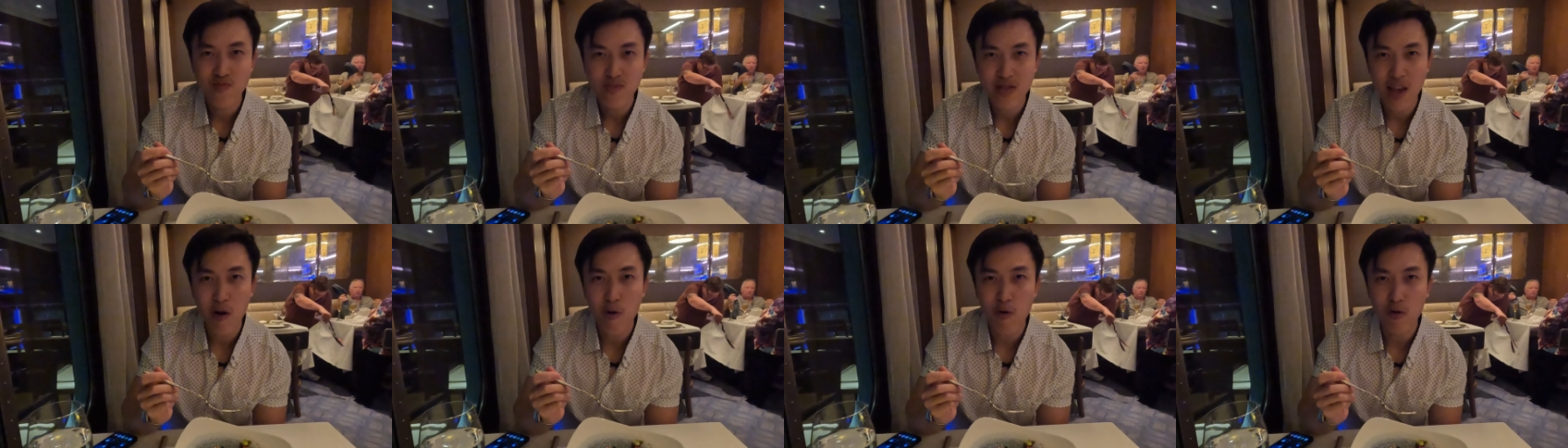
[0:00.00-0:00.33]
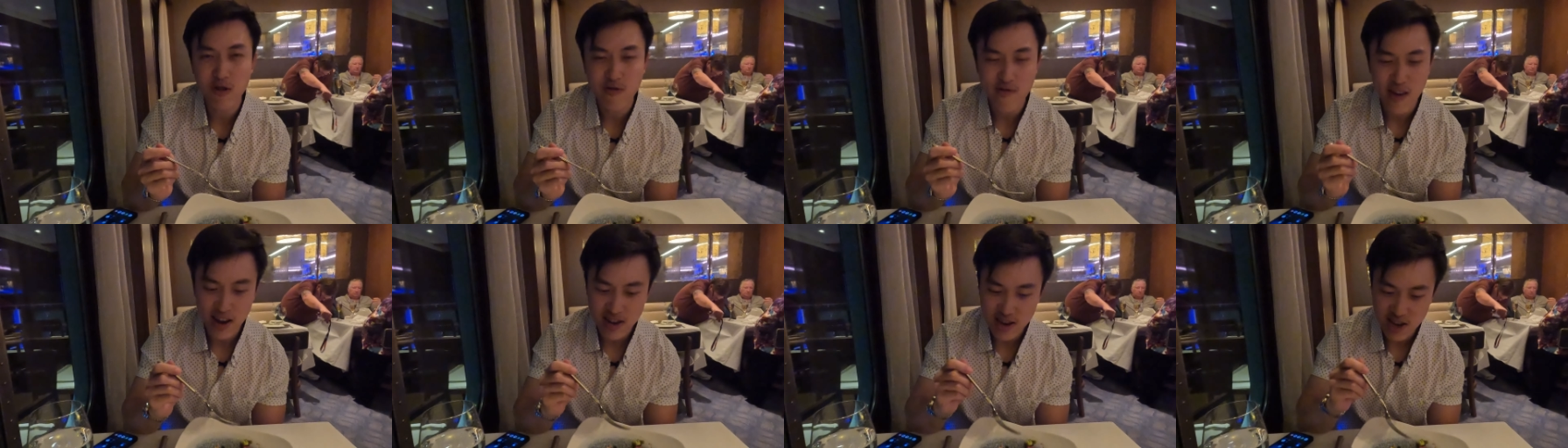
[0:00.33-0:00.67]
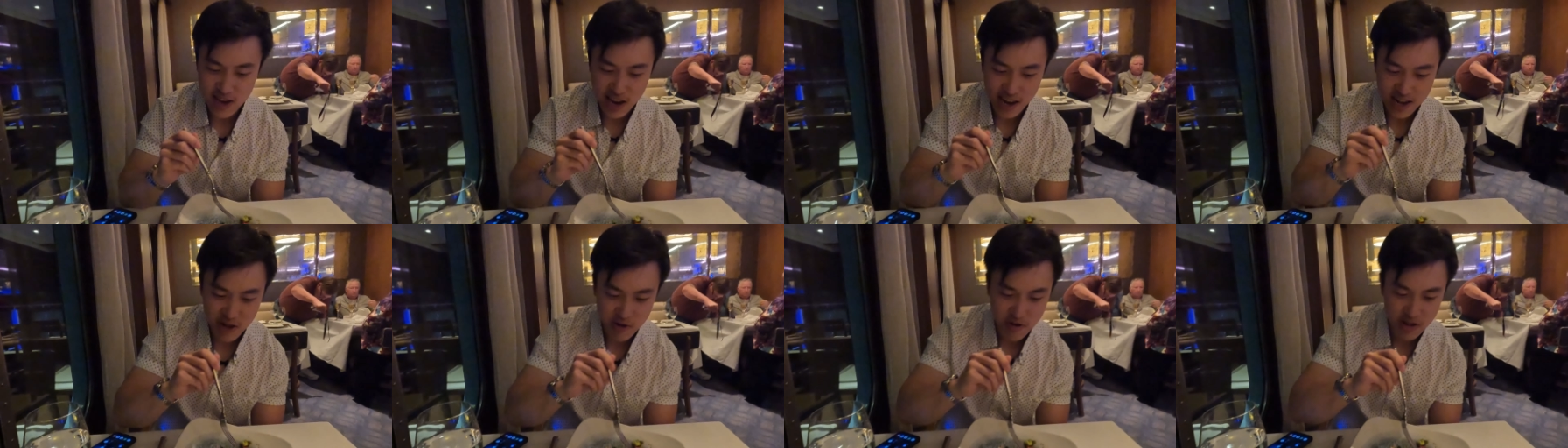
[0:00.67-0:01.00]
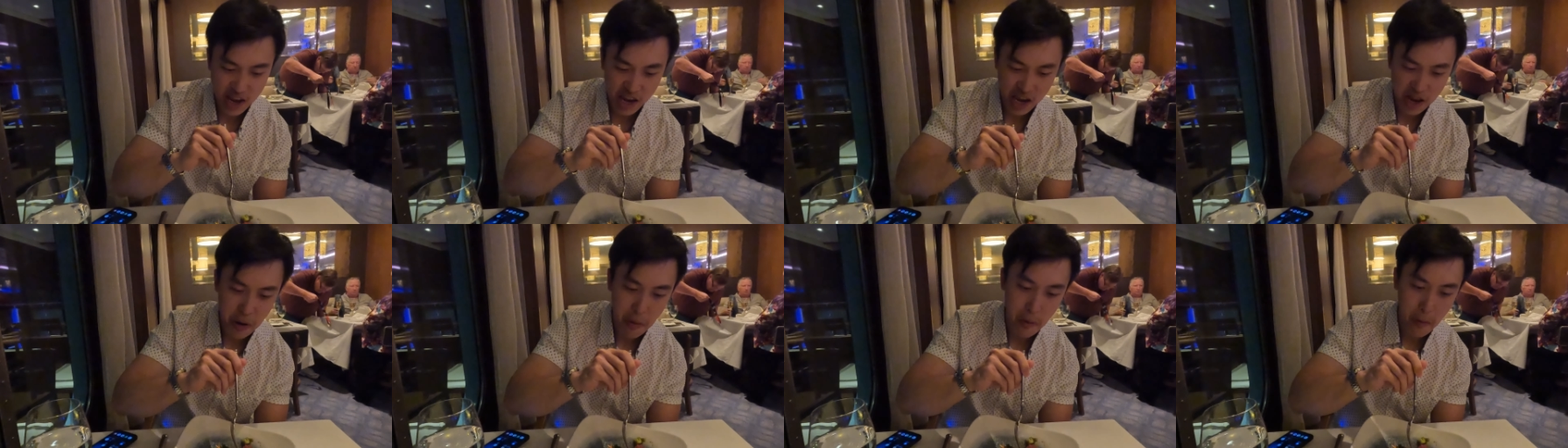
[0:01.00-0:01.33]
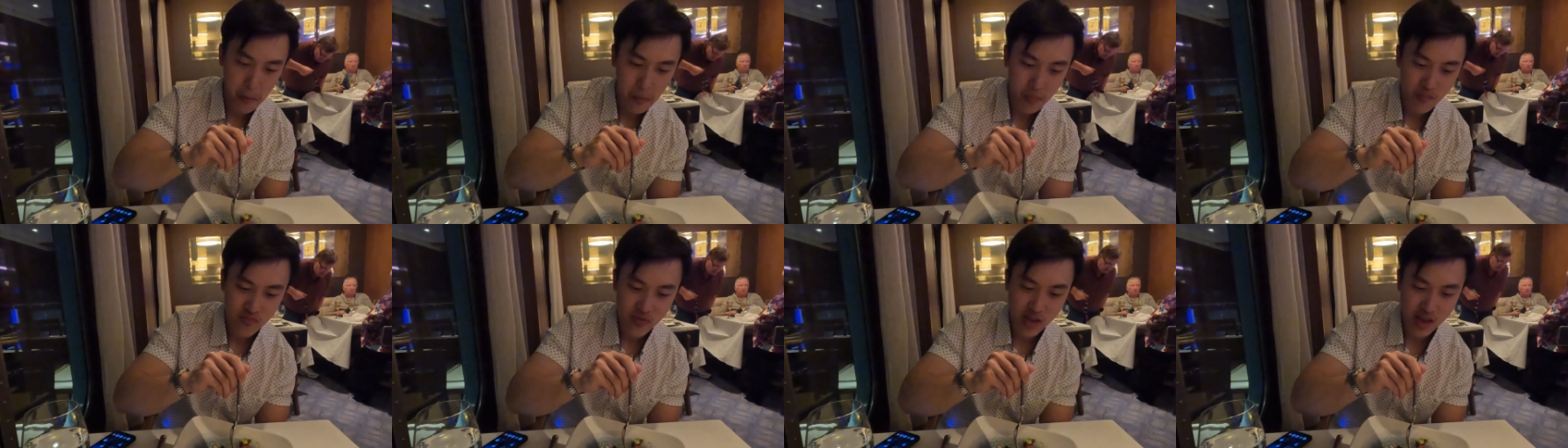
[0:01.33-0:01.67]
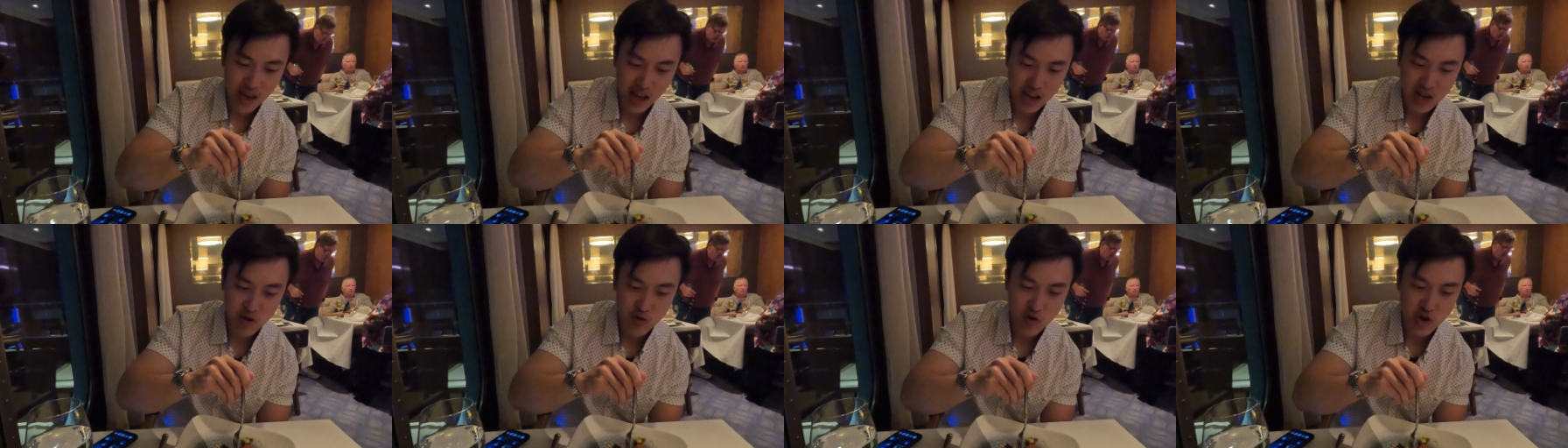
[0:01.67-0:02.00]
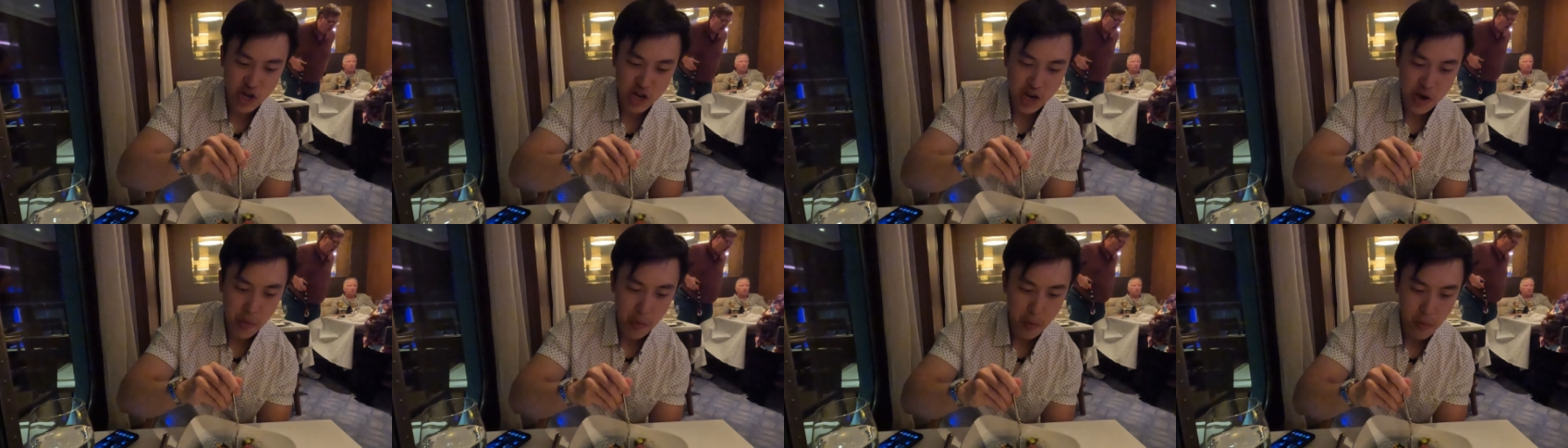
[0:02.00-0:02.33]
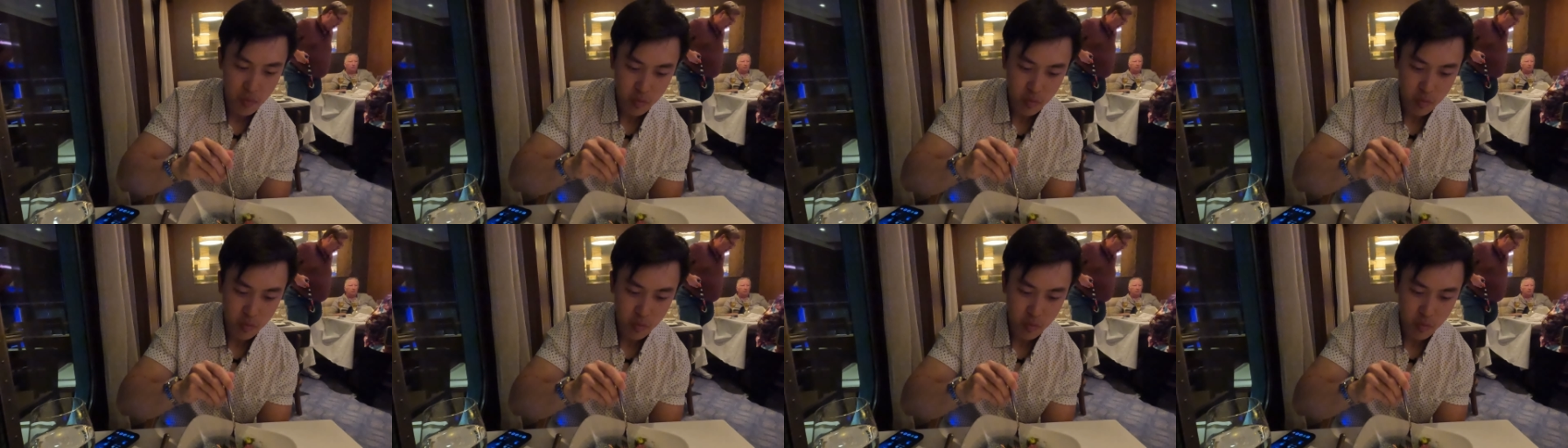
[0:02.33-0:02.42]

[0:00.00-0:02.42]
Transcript: that horseradish taste you need. You like sushi?